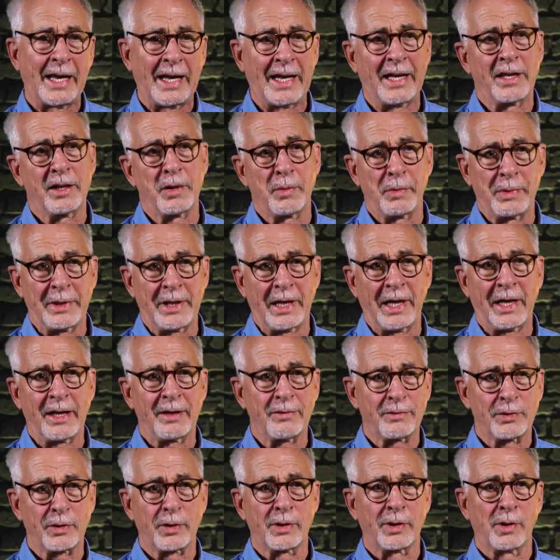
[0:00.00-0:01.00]
and the
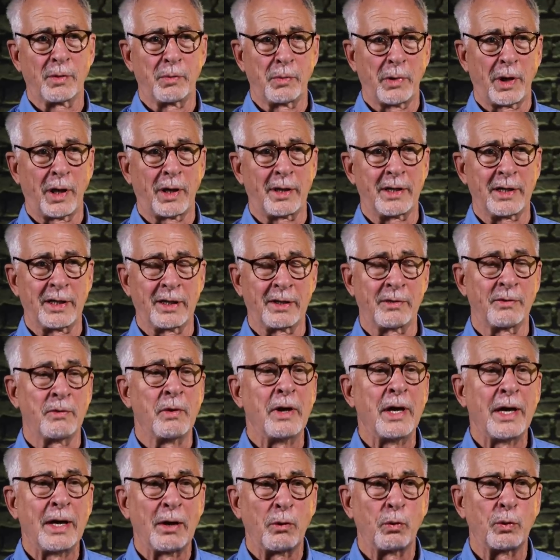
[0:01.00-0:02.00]
behavior in the body, and
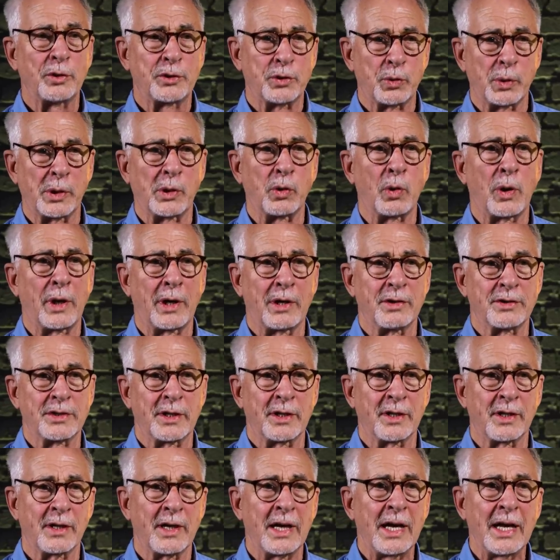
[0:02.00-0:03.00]
which requires
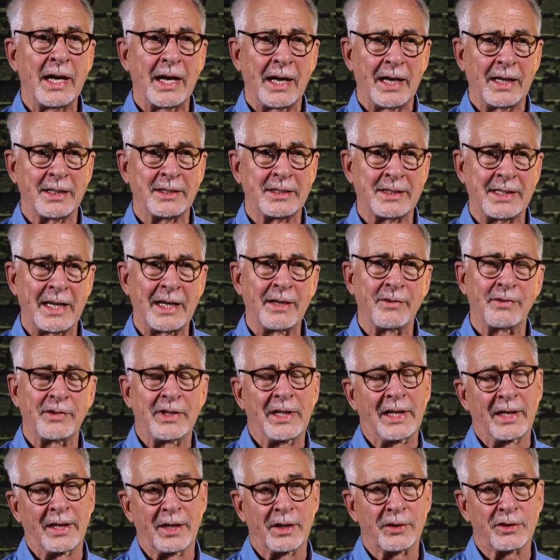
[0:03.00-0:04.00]
a, a safety
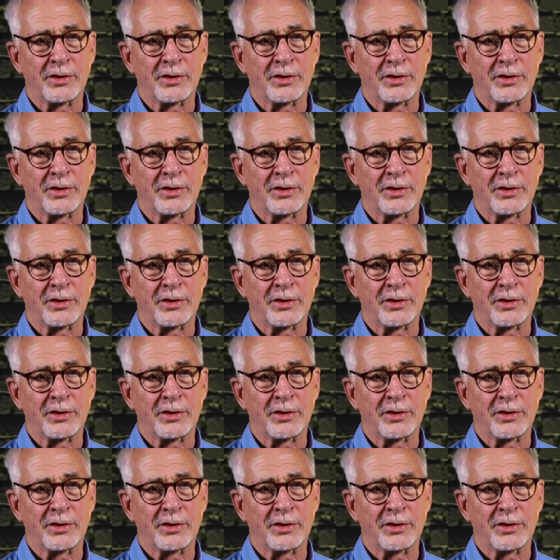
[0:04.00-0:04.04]
and a